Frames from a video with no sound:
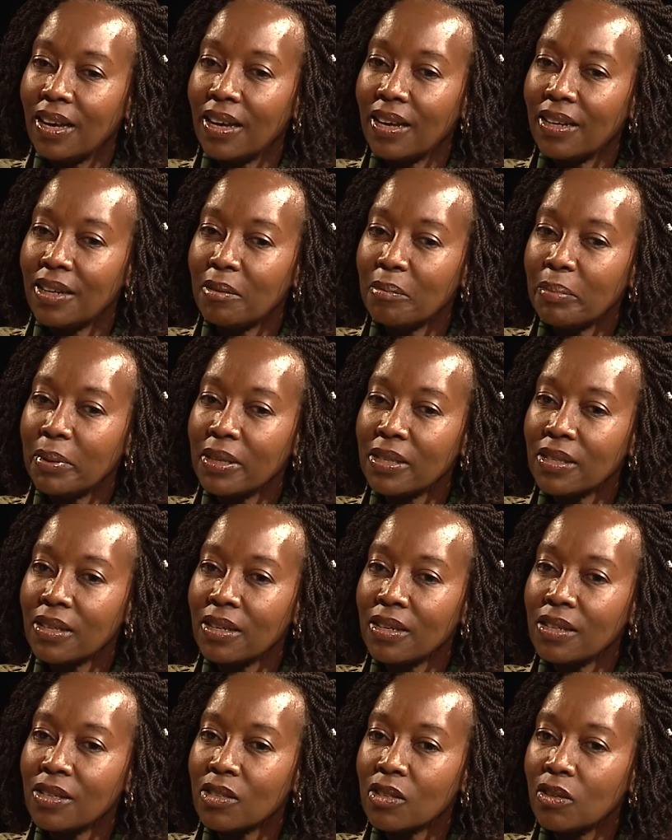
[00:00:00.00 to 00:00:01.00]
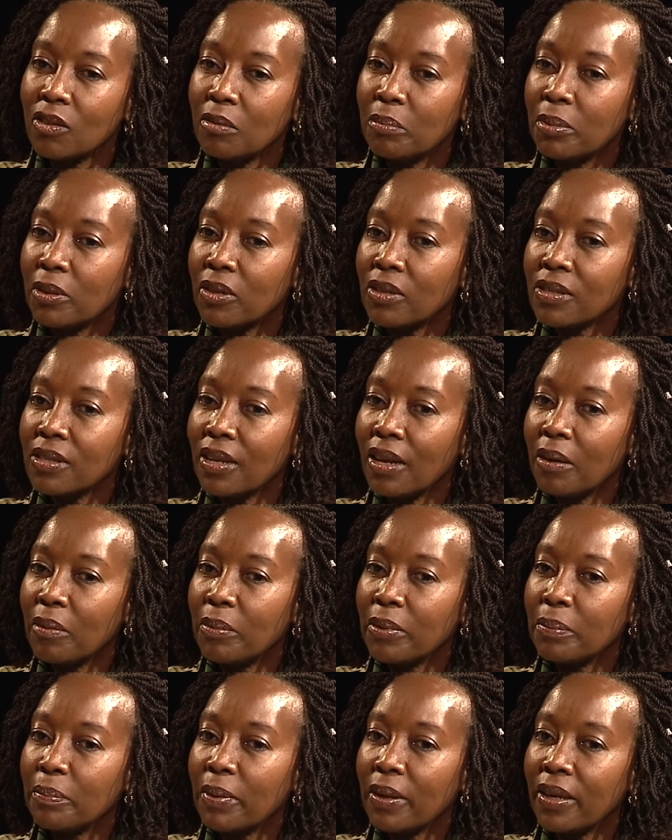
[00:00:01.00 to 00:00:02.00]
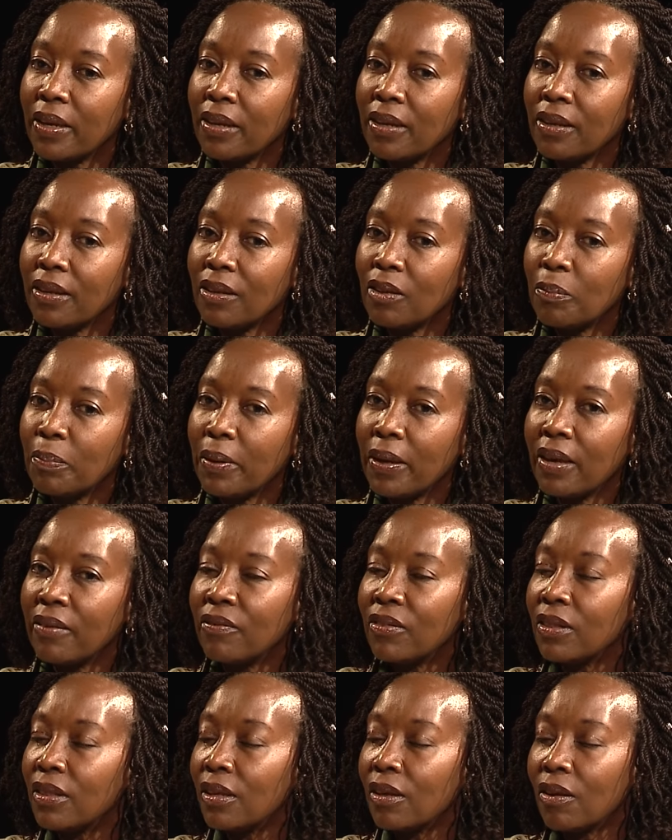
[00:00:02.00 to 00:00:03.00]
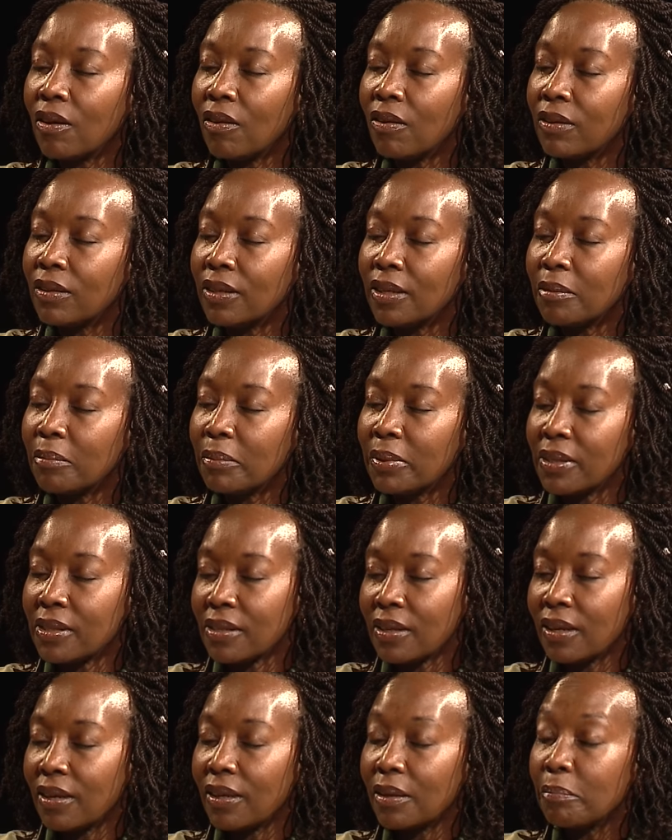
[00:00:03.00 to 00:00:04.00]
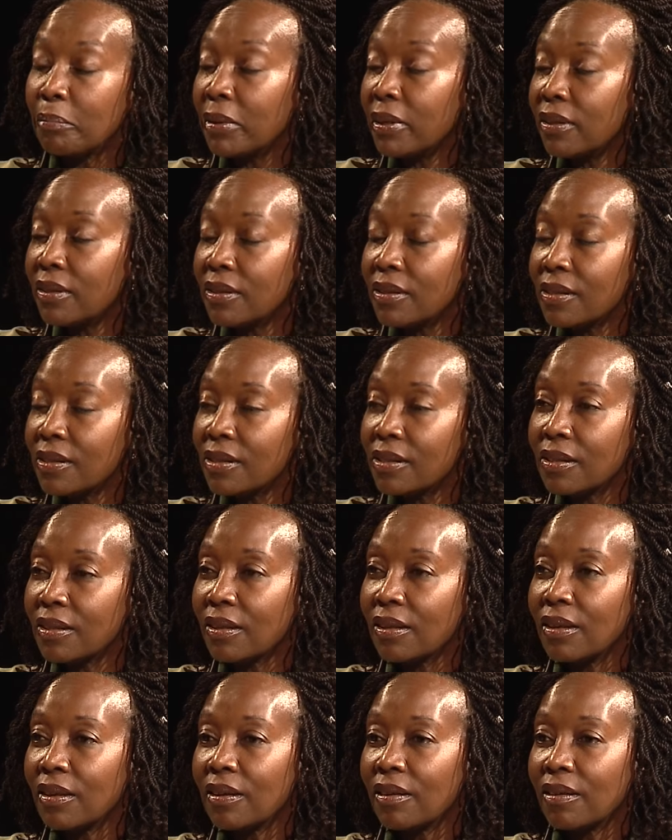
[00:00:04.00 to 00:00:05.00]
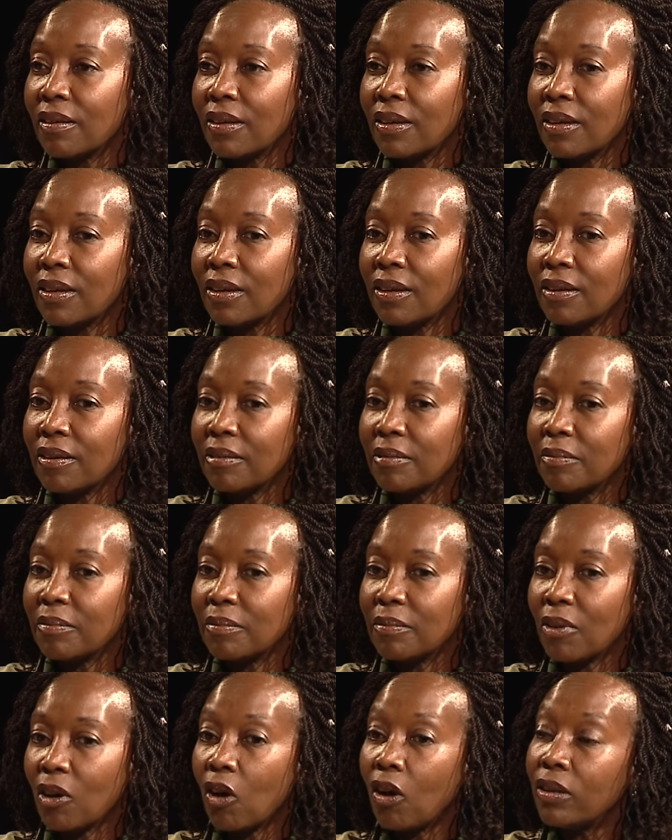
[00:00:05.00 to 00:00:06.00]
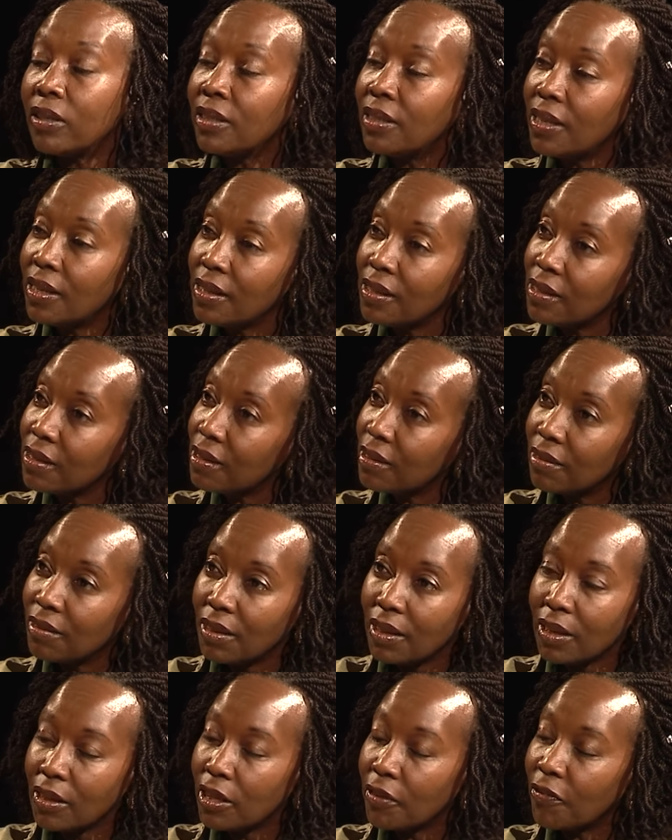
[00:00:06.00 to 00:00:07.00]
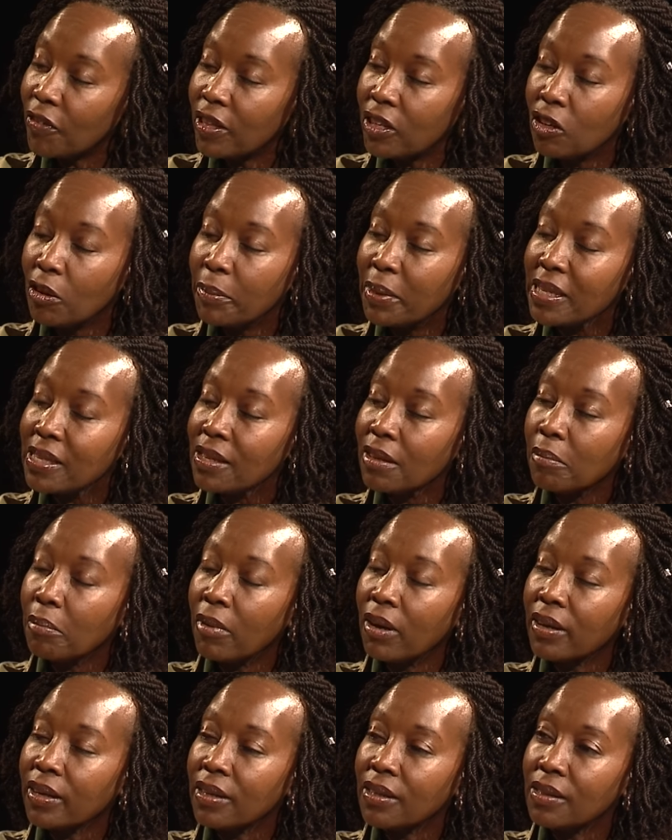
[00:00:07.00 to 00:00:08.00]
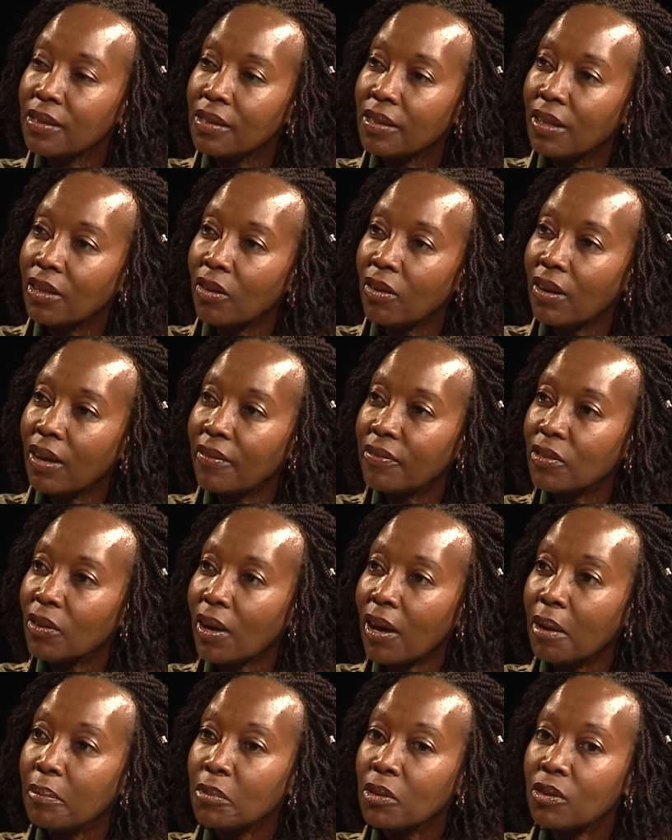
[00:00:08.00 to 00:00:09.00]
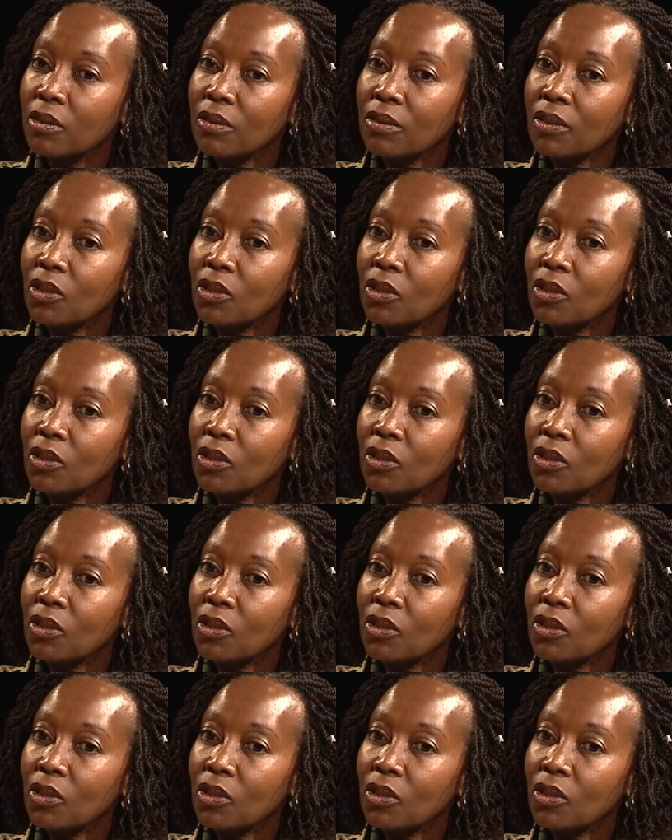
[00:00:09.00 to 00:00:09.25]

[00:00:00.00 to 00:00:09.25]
And M-Pesa is good because now you pay everything on M-Pesa. Bills, holidays for the domestic markets. They don't have to come to